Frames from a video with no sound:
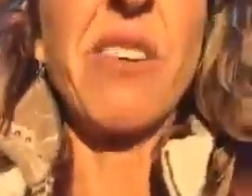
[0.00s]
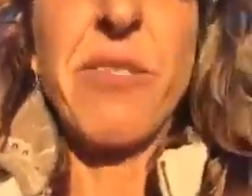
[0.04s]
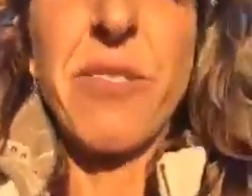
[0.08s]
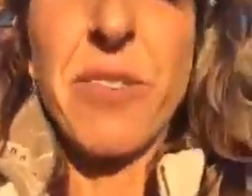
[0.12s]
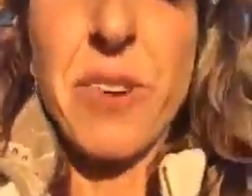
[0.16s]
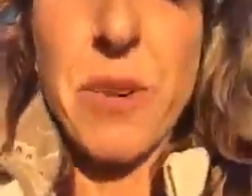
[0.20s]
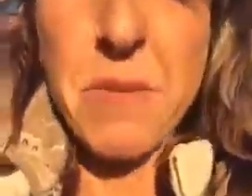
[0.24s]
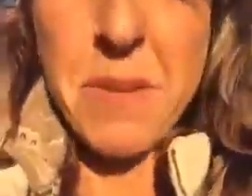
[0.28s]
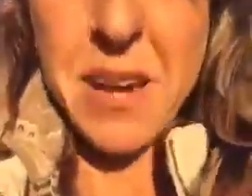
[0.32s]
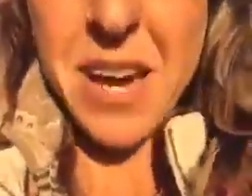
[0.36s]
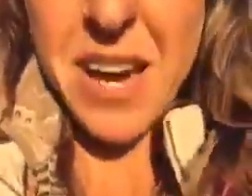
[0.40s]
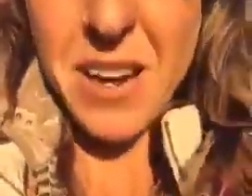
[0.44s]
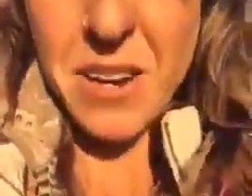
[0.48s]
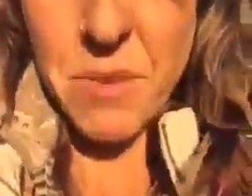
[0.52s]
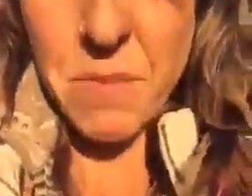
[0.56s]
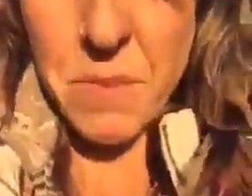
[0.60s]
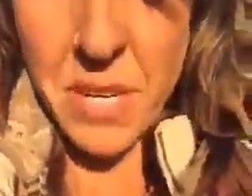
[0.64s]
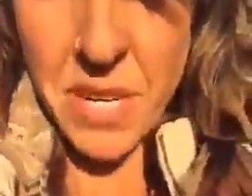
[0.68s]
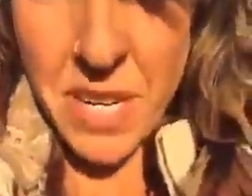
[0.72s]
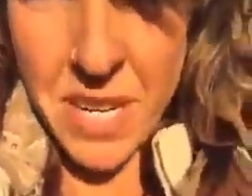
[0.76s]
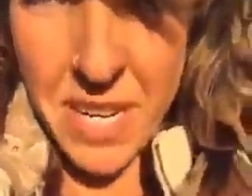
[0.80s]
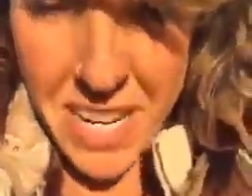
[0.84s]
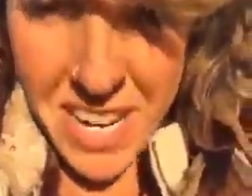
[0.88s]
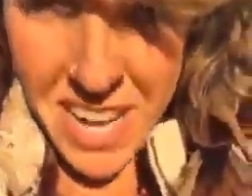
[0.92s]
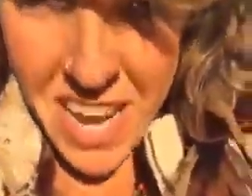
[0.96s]
for about a
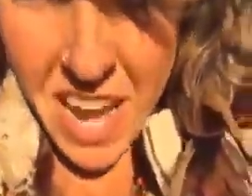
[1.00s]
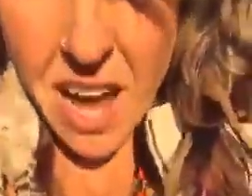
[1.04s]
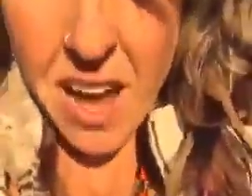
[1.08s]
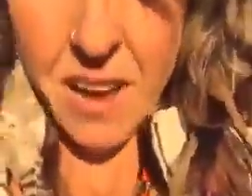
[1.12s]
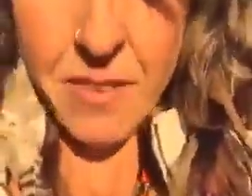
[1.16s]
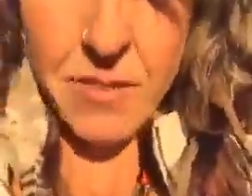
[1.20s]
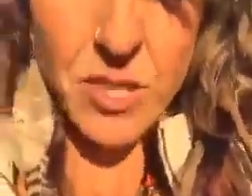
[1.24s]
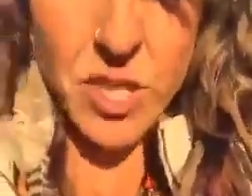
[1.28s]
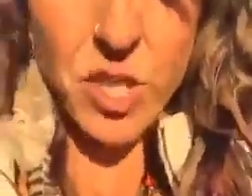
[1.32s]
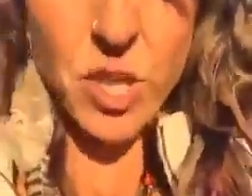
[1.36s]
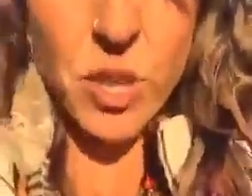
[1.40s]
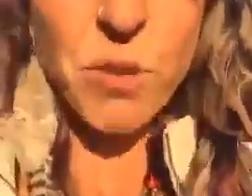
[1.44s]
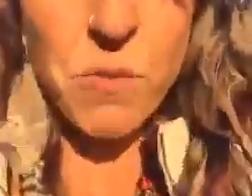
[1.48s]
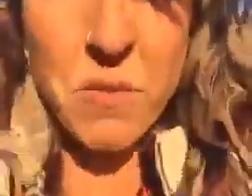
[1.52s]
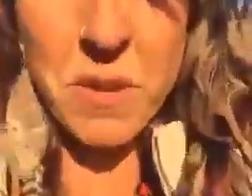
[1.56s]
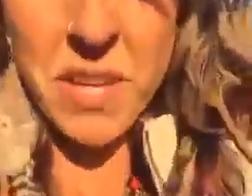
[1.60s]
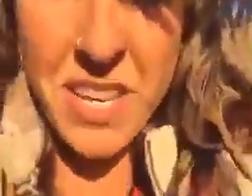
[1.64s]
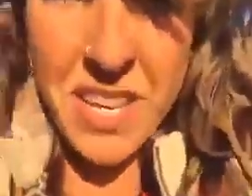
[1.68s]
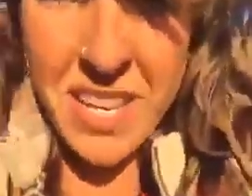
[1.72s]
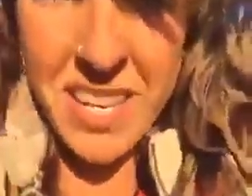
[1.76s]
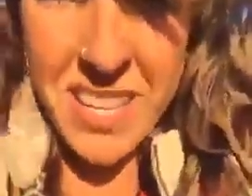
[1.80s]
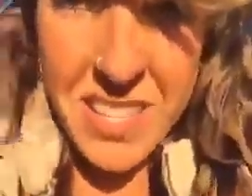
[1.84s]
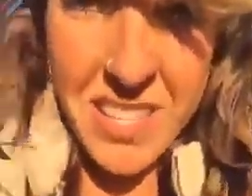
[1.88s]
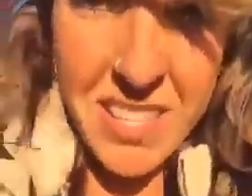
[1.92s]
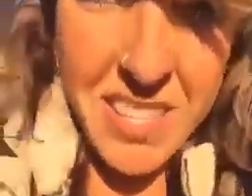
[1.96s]
minute and a half, two
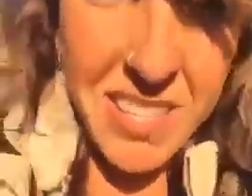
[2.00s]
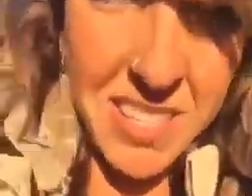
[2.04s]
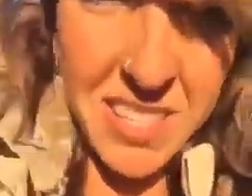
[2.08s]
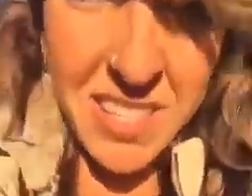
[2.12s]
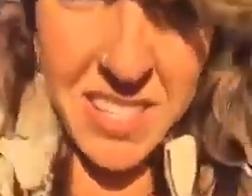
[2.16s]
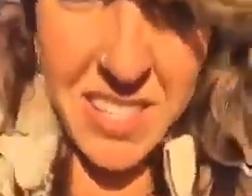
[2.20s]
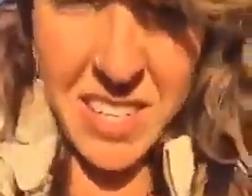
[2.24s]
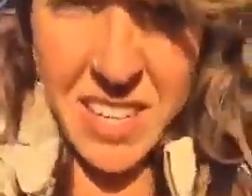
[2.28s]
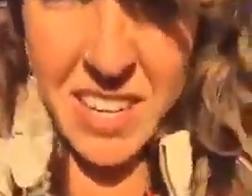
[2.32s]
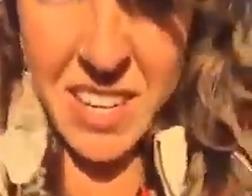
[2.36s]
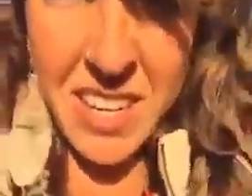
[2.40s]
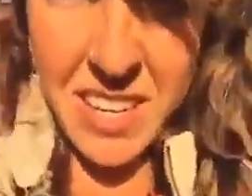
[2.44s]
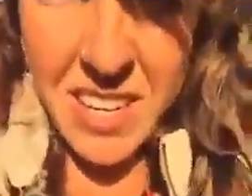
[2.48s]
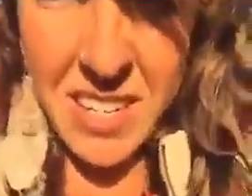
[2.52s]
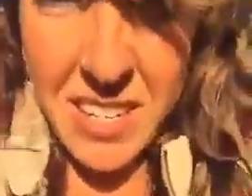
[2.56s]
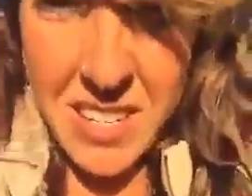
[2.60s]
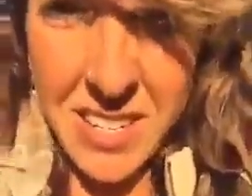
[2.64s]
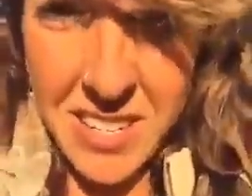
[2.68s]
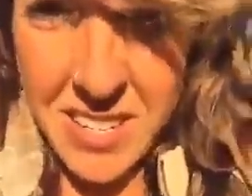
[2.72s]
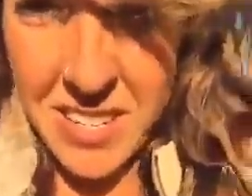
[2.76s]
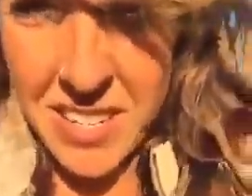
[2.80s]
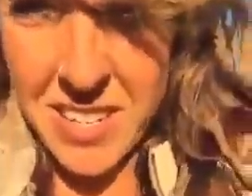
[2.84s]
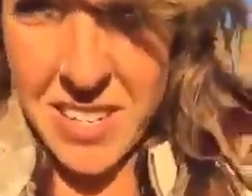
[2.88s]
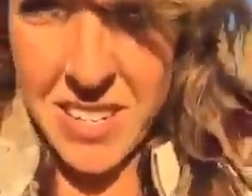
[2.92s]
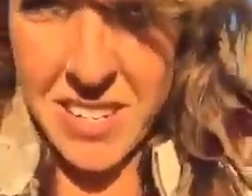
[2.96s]
minutes
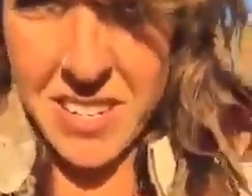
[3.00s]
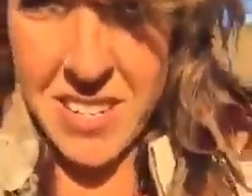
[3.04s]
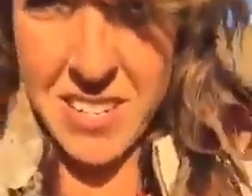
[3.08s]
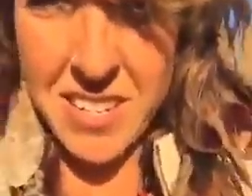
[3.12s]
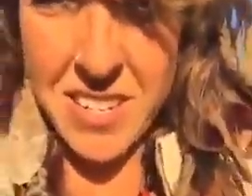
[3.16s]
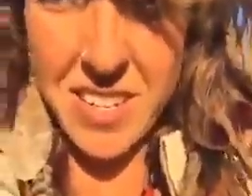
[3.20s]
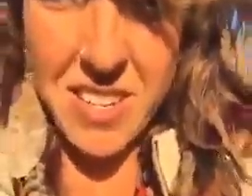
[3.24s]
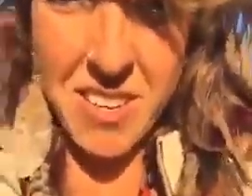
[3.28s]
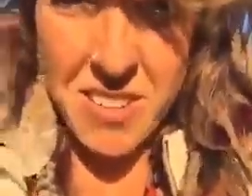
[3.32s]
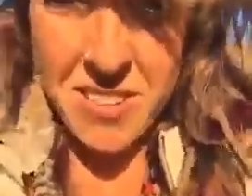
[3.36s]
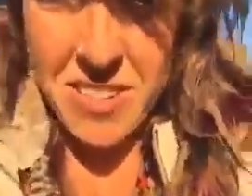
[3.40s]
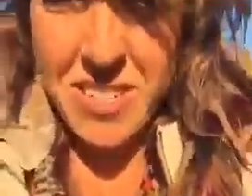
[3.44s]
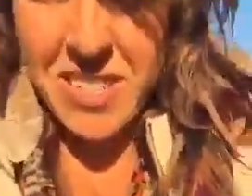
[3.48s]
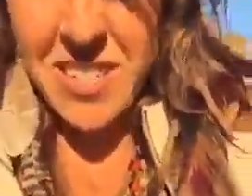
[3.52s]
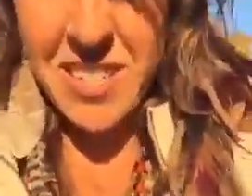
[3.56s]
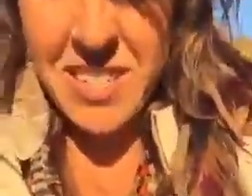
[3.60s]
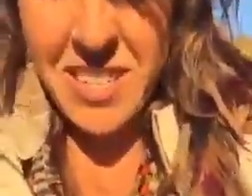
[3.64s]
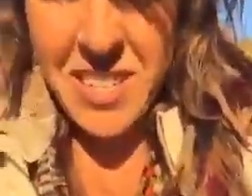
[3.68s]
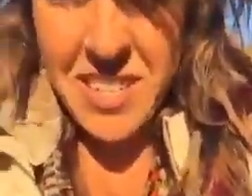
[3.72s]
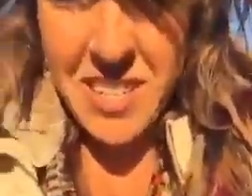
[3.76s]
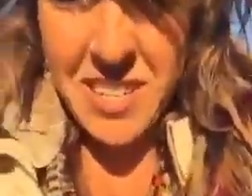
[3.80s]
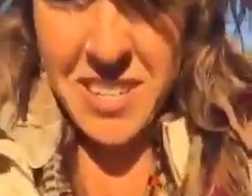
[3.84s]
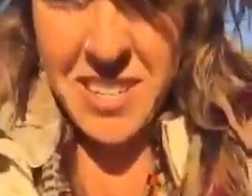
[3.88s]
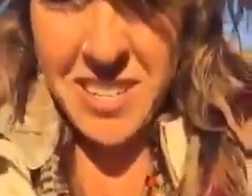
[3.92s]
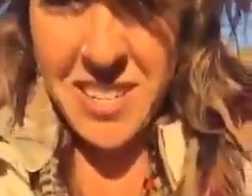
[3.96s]
in
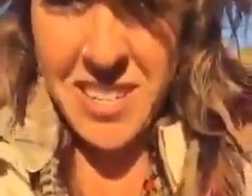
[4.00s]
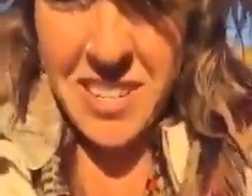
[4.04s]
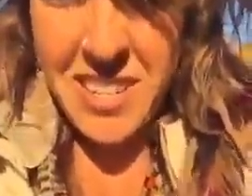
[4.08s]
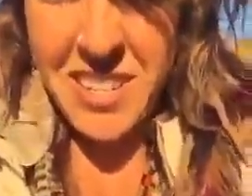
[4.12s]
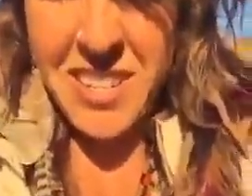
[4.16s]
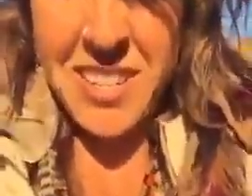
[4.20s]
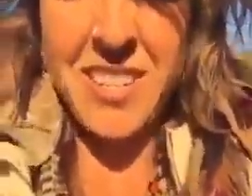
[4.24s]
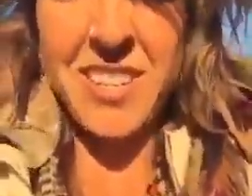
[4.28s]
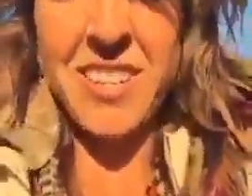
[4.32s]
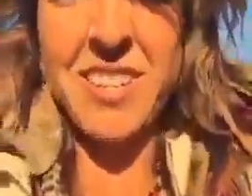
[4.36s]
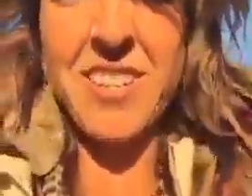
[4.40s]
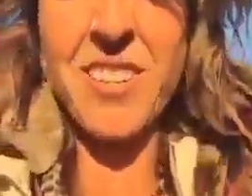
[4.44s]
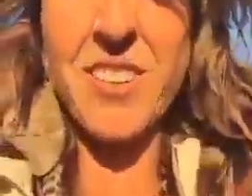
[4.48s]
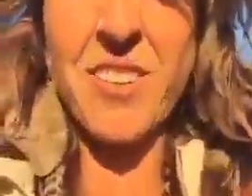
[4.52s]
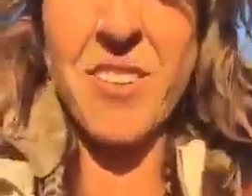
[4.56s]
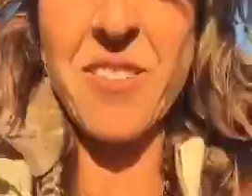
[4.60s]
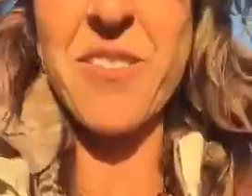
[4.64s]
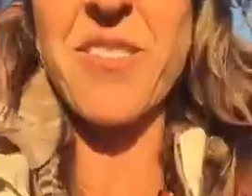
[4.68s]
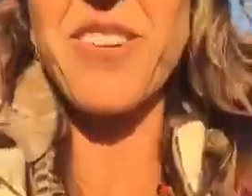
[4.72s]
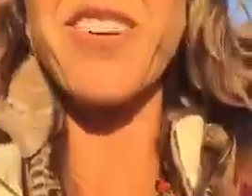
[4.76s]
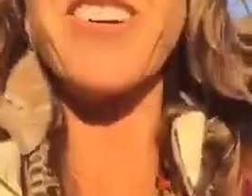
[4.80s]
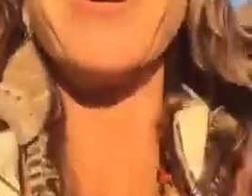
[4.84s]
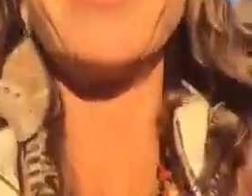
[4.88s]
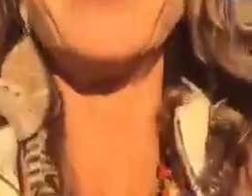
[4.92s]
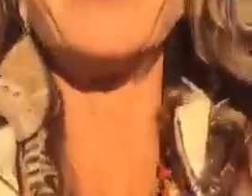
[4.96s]
unison, in
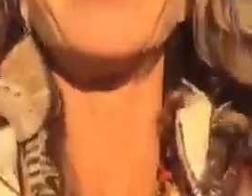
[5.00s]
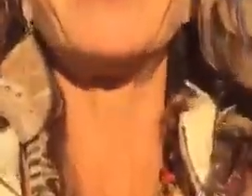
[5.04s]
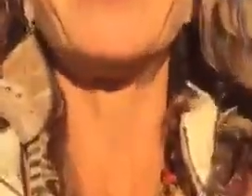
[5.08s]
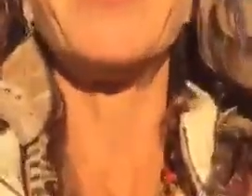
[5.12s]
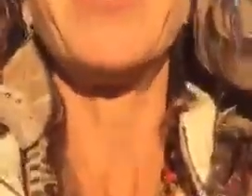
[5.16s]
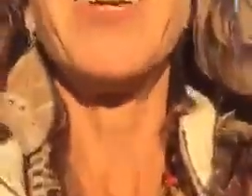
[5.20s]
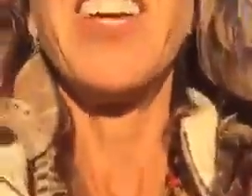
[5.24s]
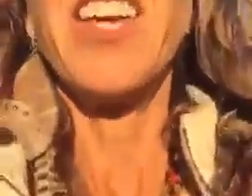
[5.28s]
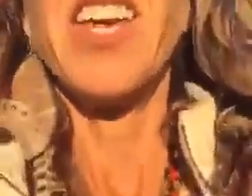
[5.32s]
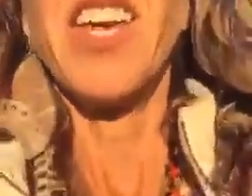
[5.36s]
accord,